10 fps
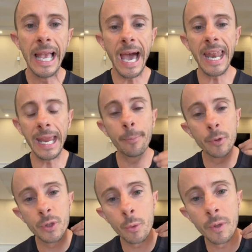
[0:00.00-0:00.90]
and able
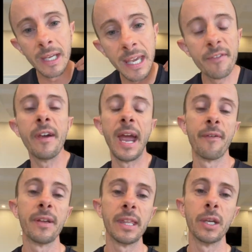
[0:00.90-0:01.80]
to give
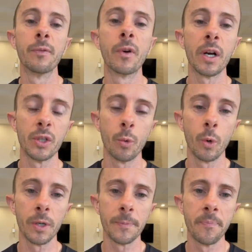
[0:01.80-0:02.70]
everything you've got to the
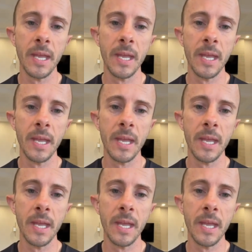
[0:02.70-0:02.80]
world.